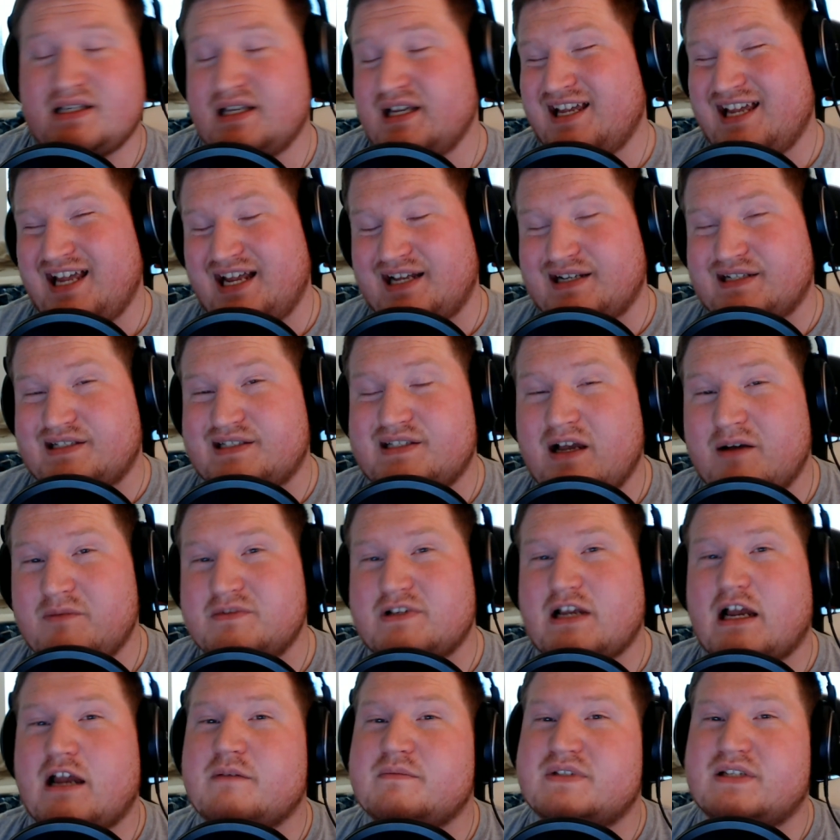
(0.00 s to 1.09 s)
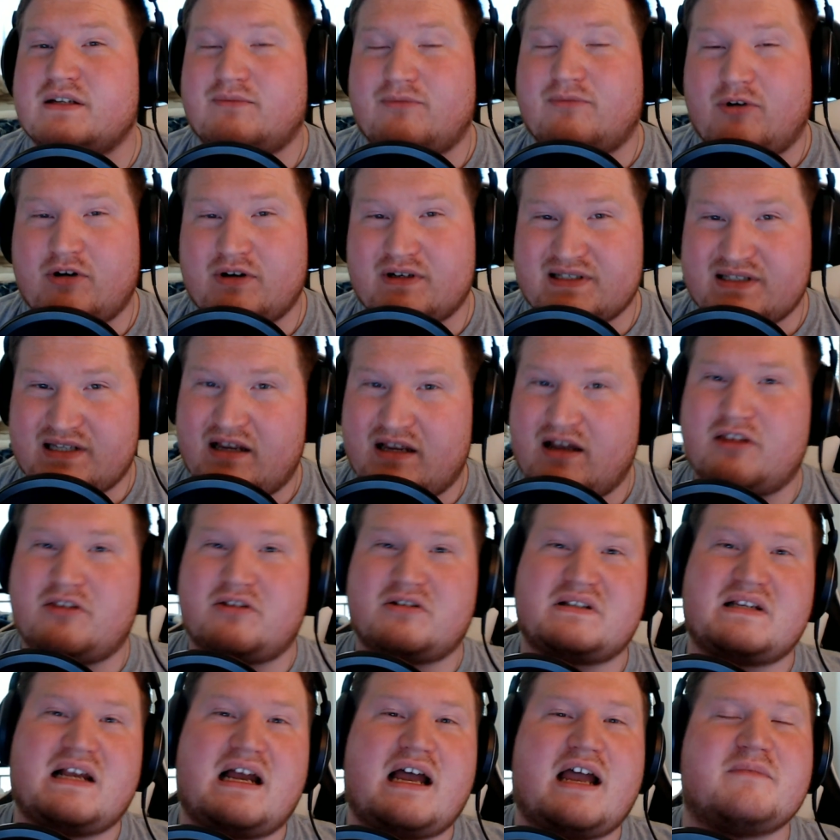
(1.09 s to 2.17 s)
and sometimes it works, other
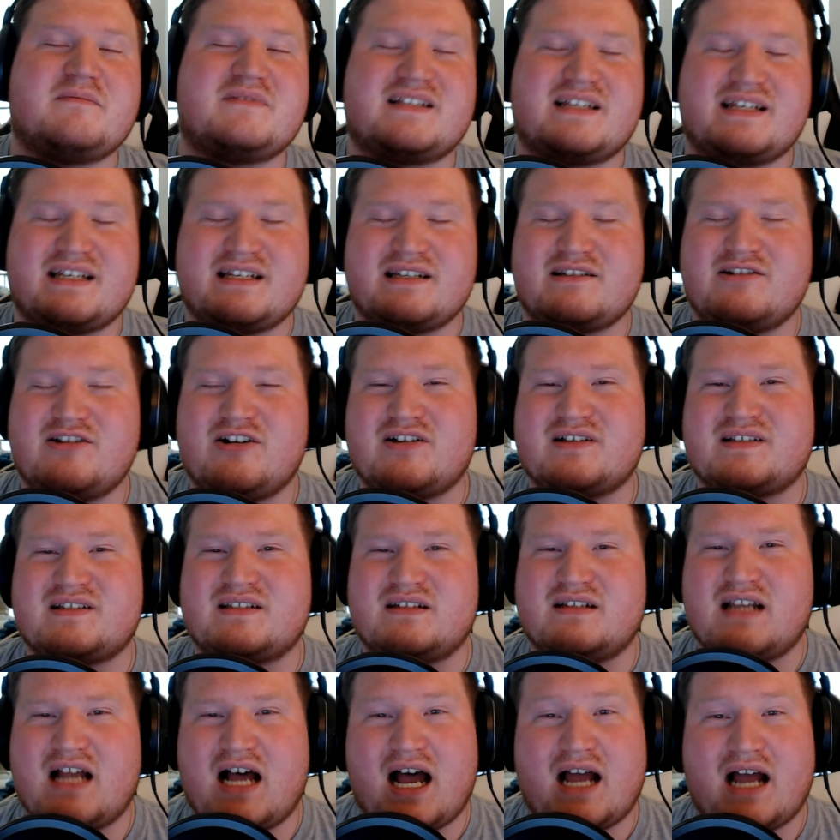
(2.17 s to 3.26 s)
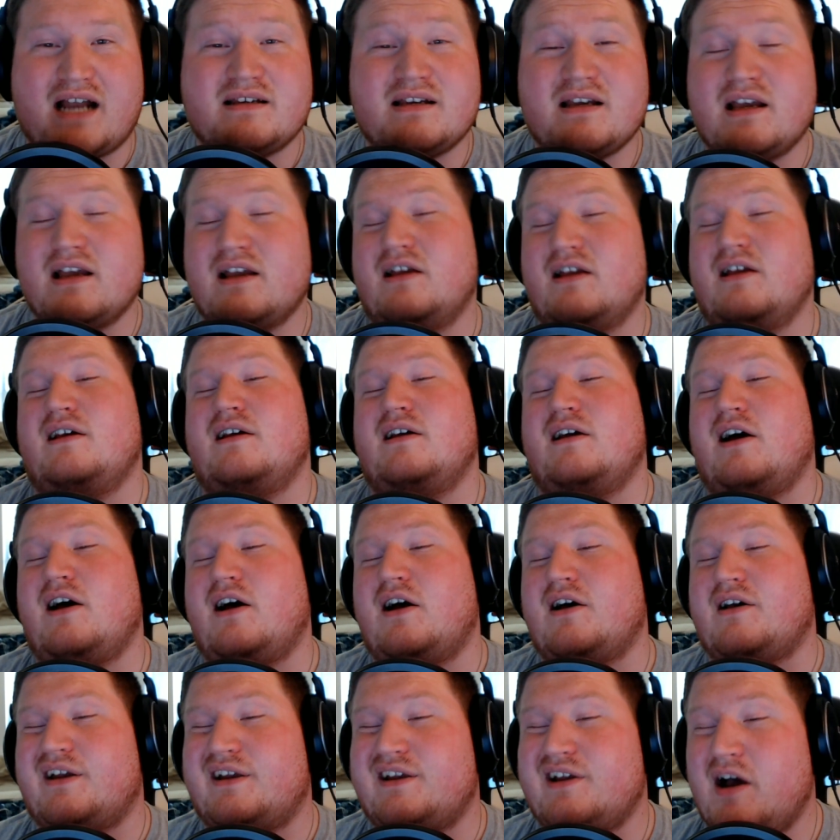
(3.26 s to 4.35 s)
times it does not.
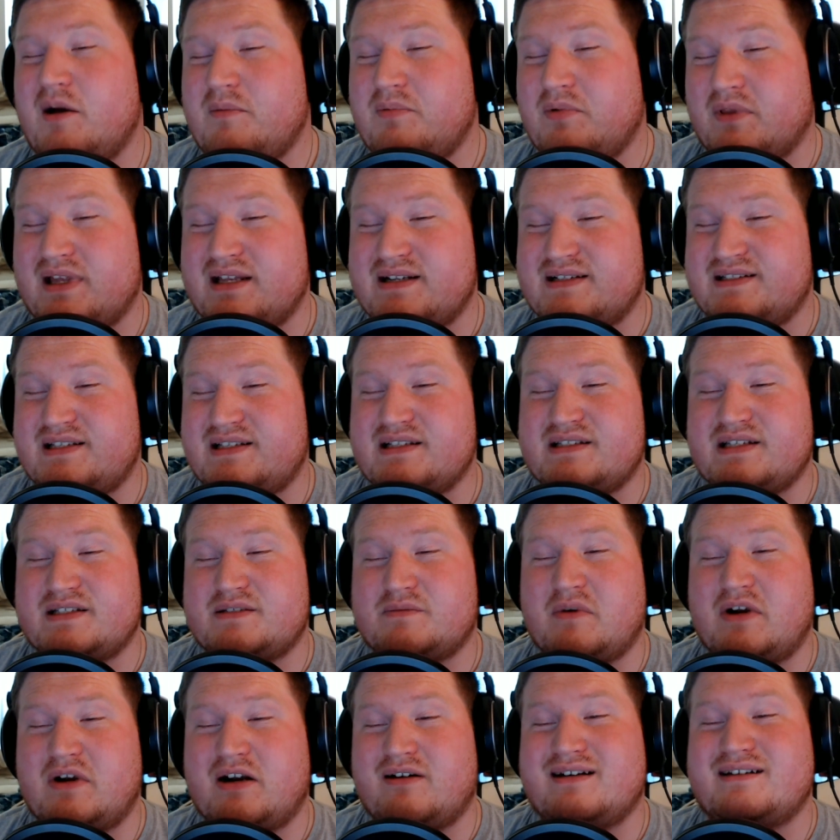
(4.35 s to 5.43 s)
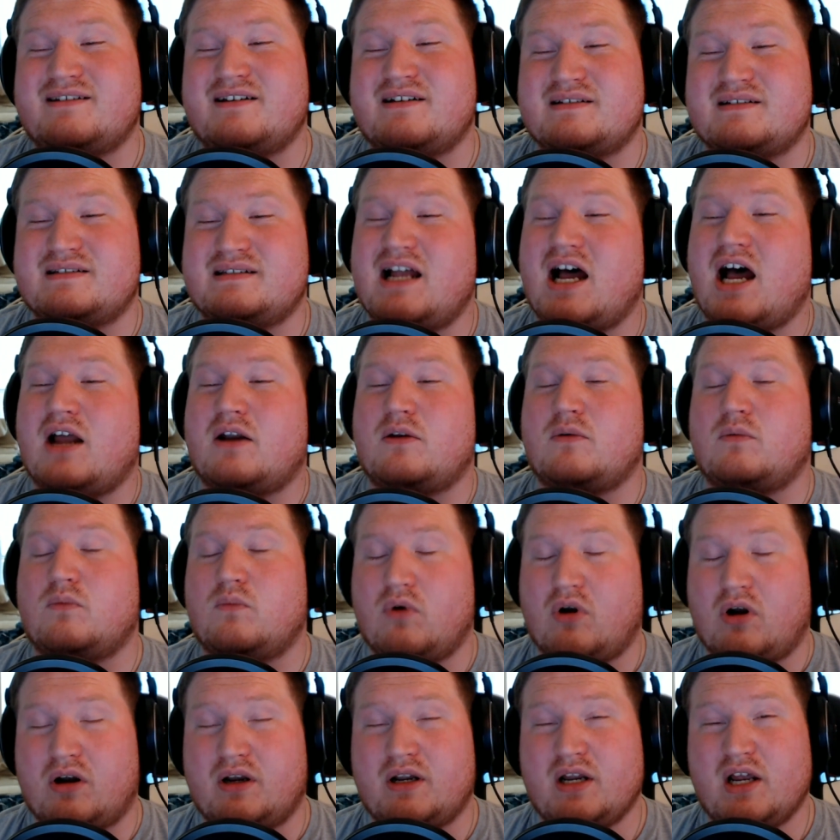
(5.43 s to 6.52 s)
A couple instances where it does not
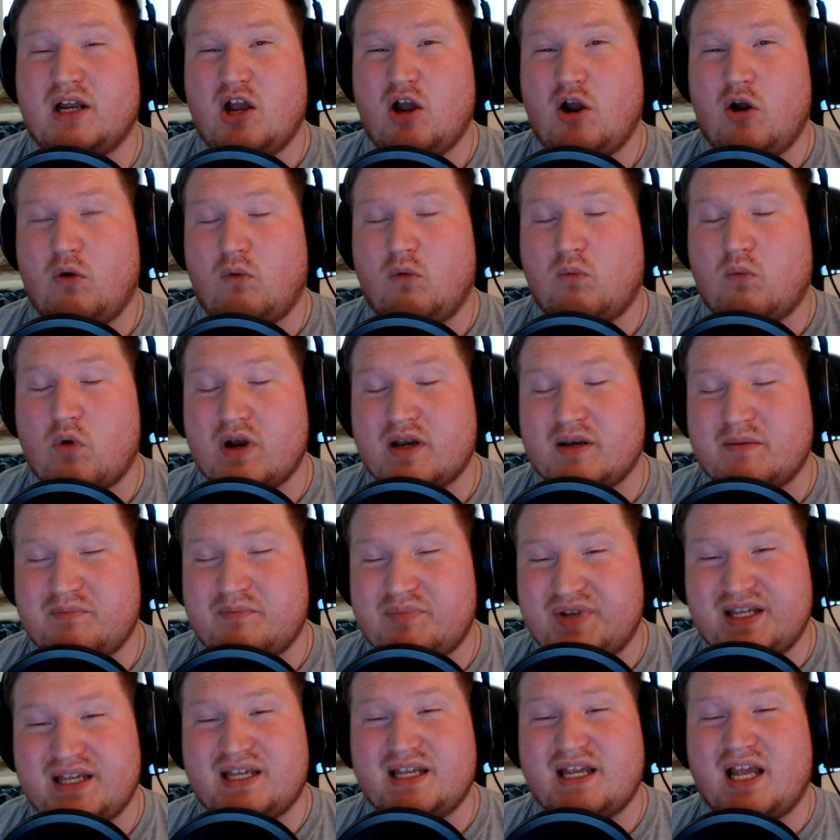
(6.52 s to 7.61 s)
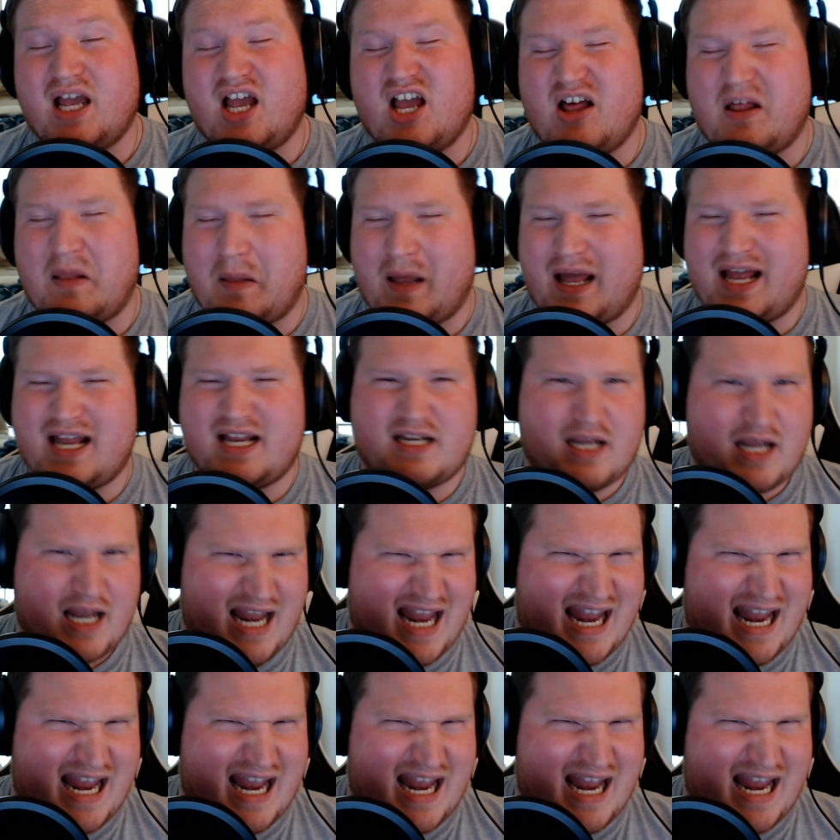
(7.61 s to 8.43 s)
work would be like a